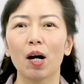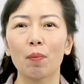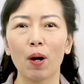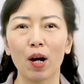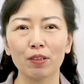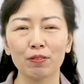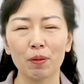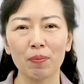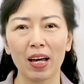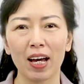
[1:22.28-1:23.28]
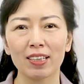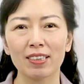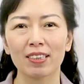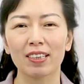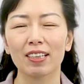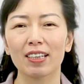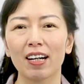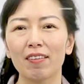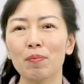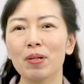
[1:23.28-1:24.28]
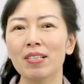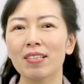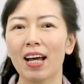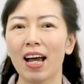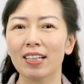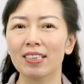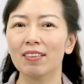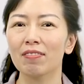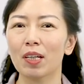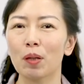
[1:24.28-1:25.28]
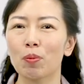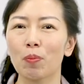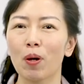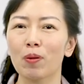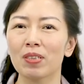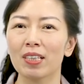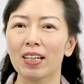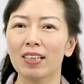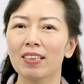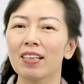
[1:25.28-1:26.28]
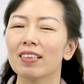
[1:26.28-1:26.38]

Apart from that, governments actively promoted